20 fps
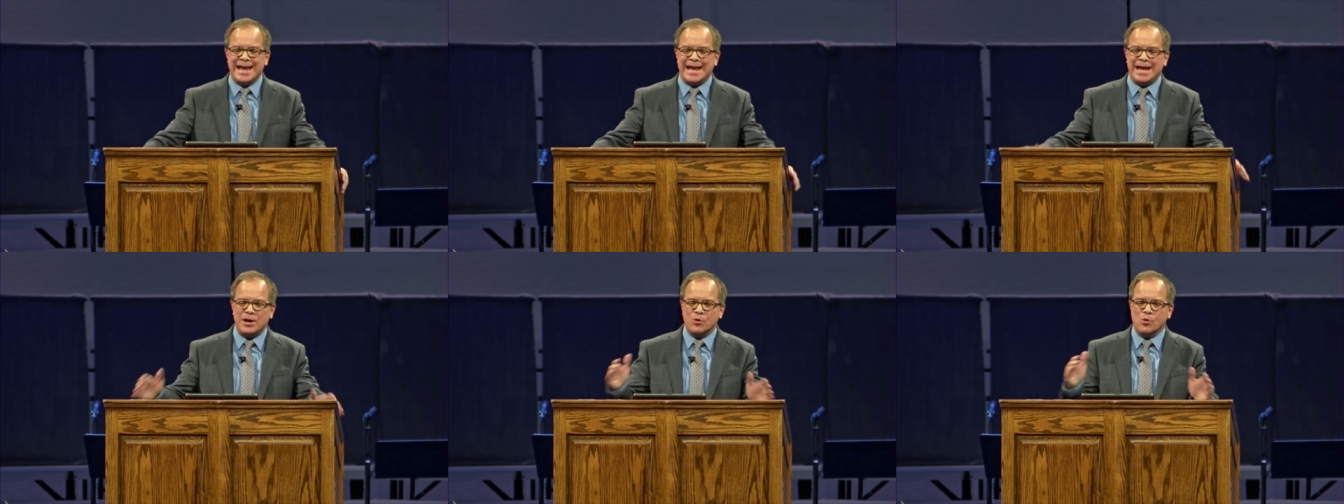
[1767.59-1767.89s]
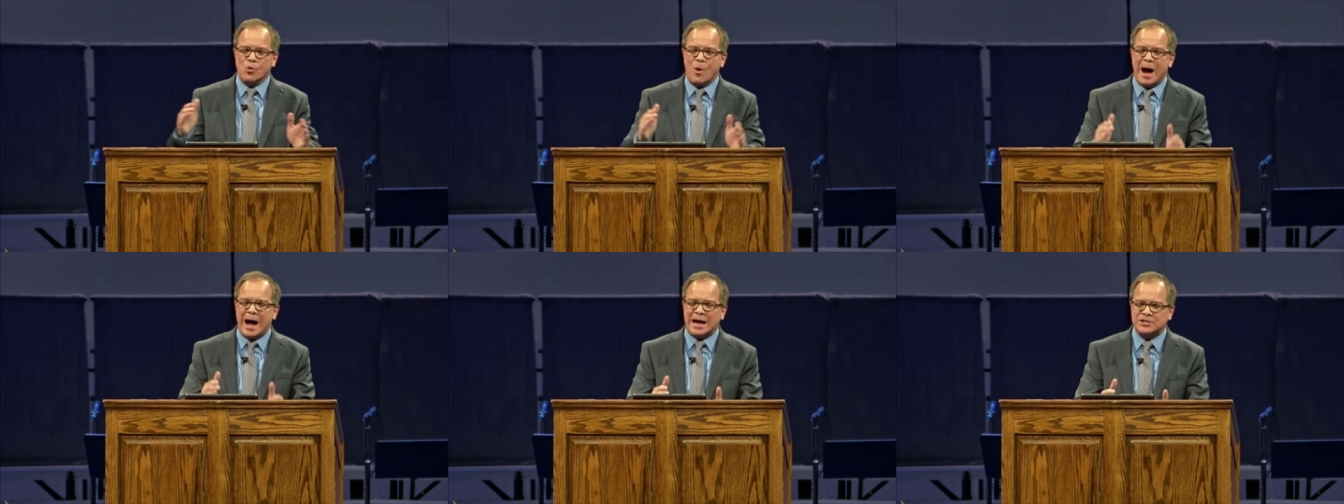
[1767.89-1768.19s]
He
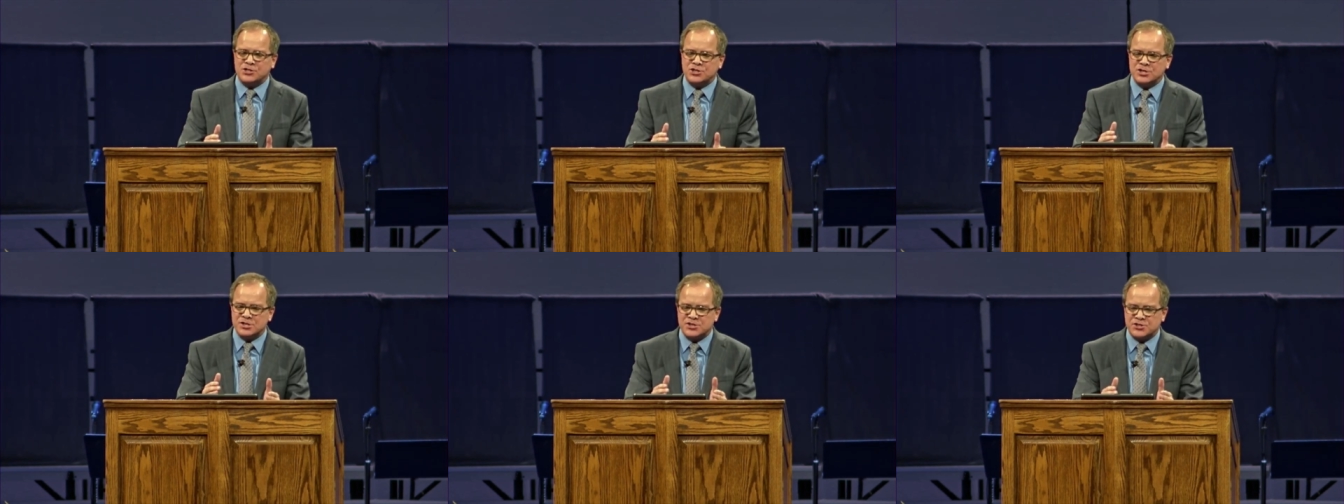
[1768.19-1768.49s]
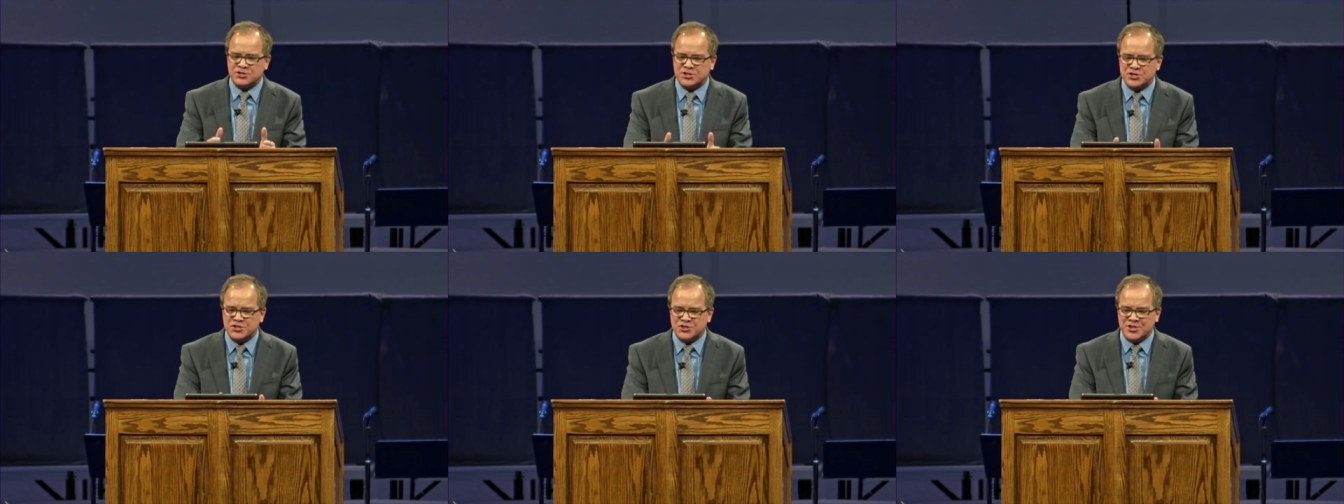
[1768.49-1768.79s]

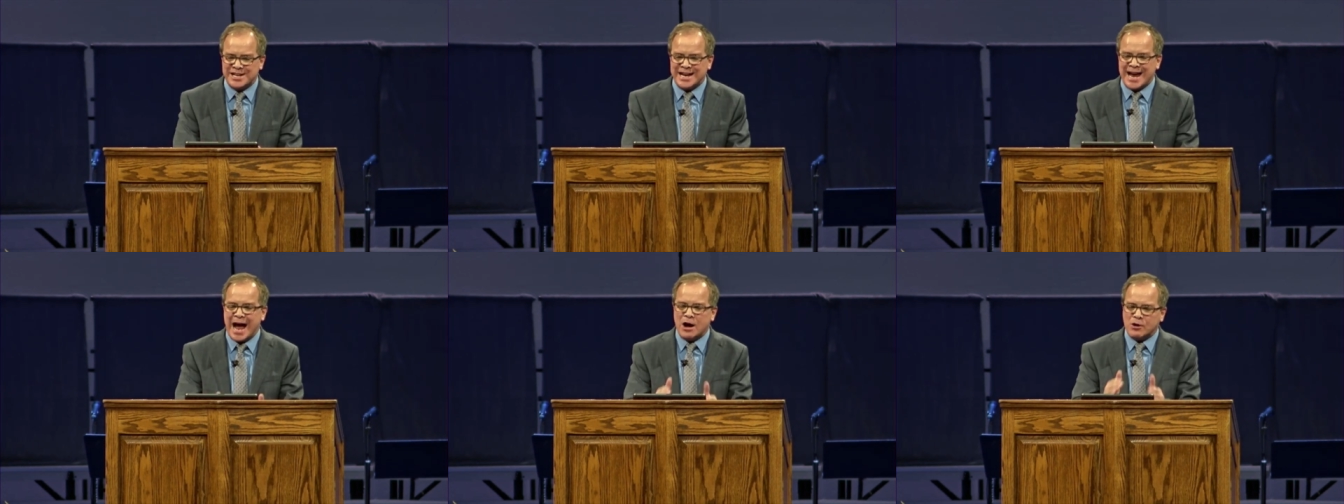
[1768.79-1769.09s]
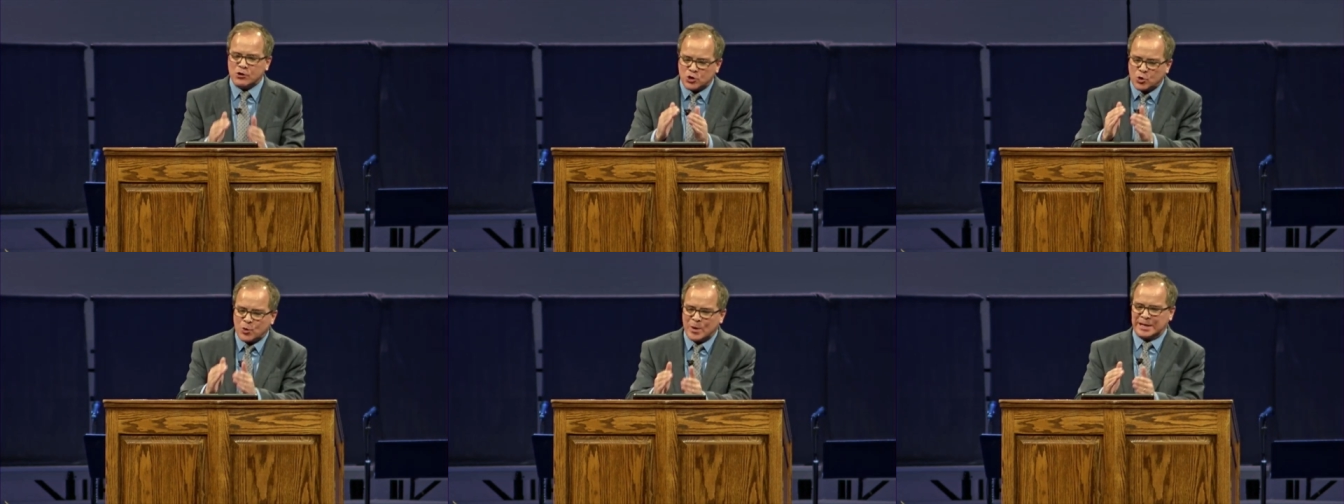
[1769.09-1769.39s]
watches to see
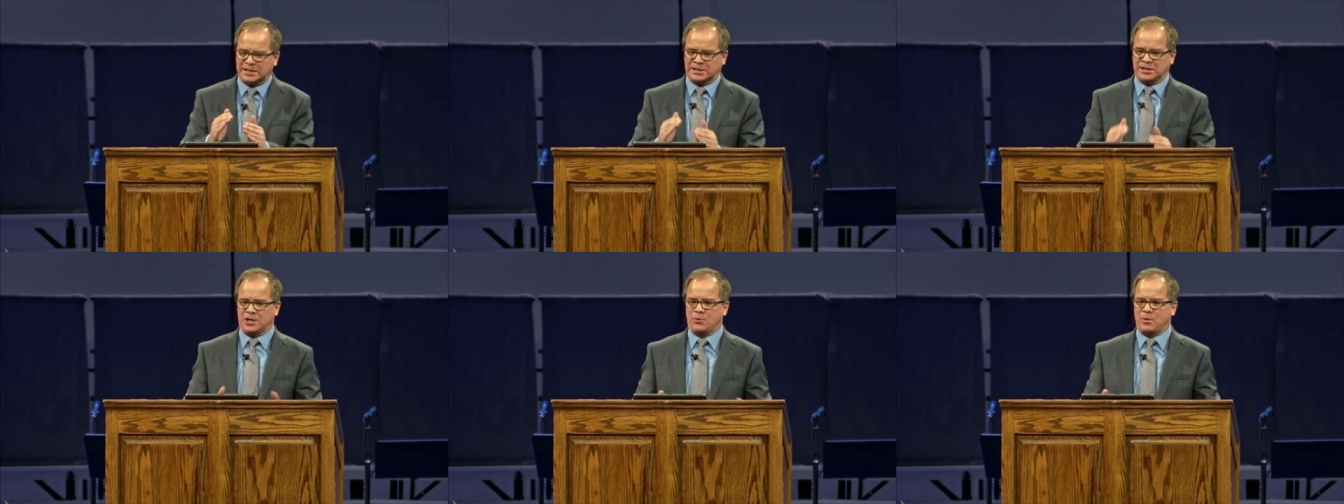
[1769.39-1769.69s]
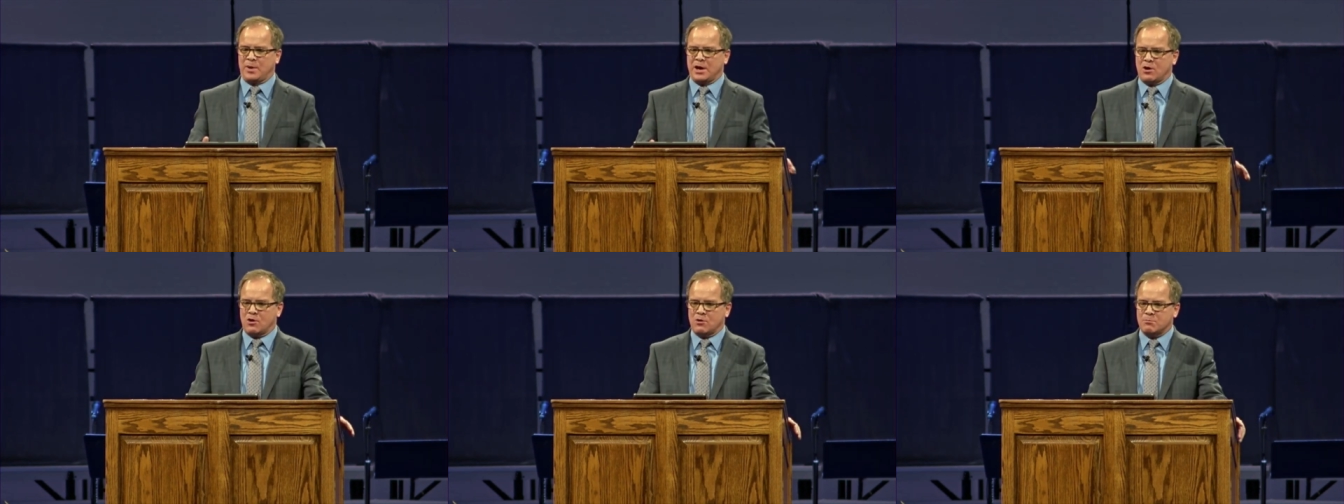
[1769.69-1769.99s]
how quickly
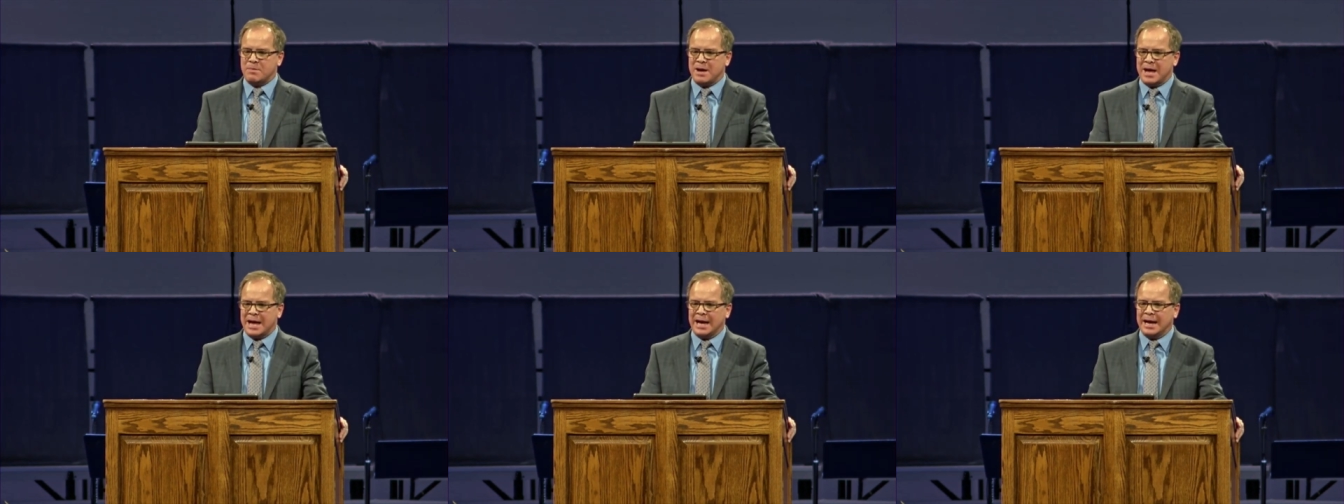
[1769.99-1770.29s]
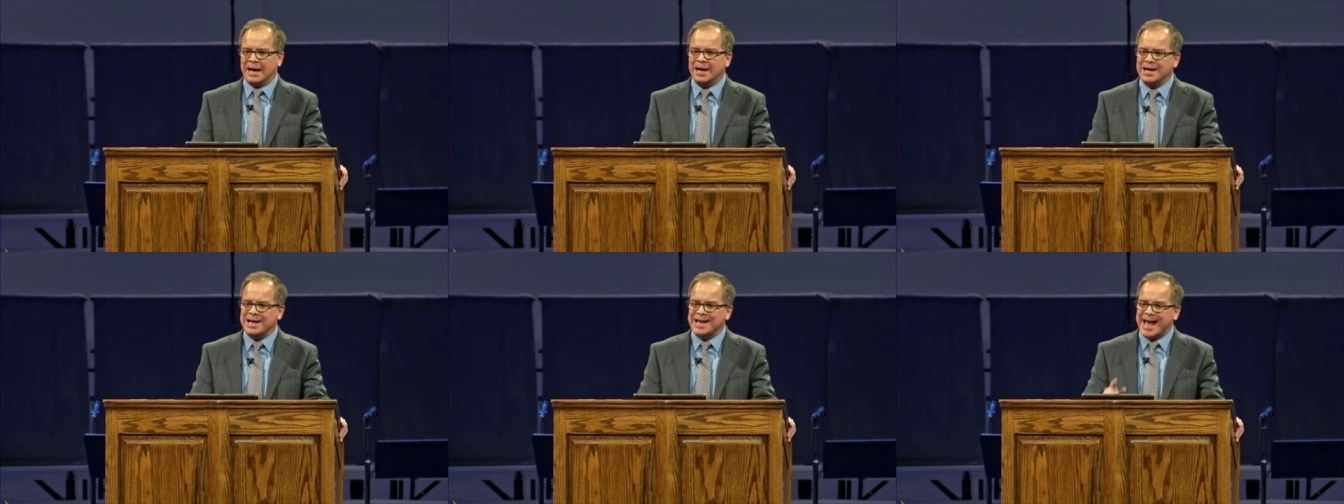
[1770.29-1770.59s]
we
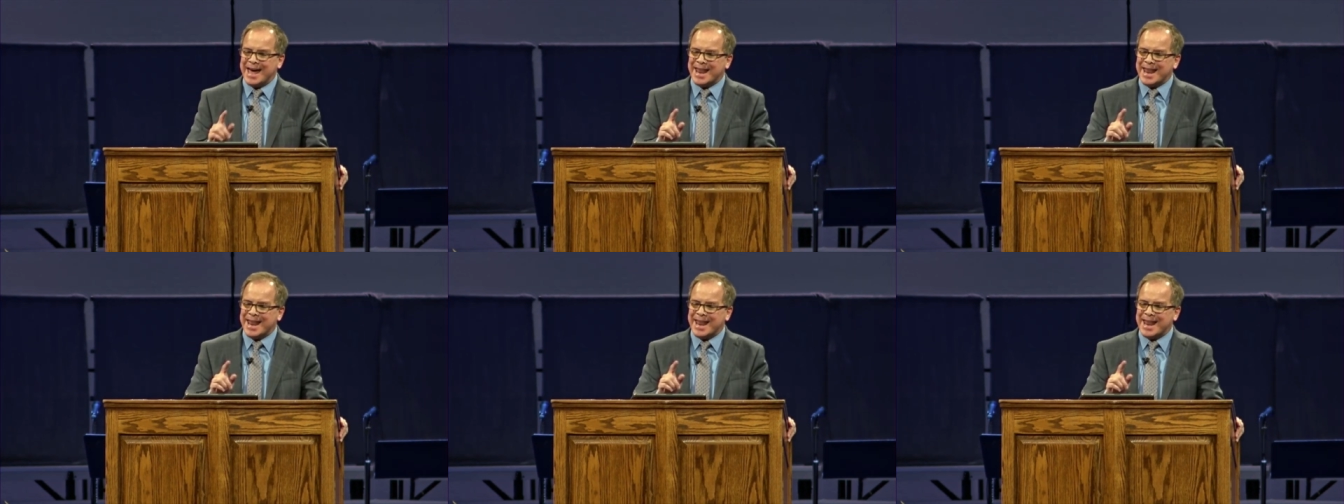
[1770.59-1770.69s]
obey.